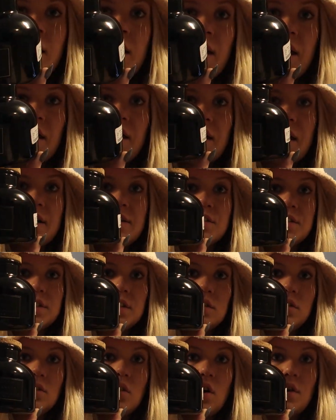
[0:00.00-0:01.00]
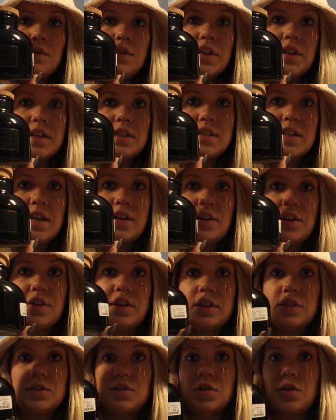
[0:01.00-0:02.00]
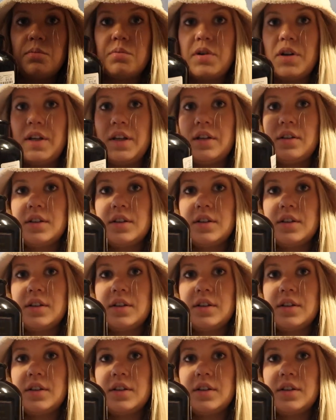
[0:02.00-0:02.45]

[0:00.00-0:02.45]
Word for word: And I just love the container. I think it's so pretty.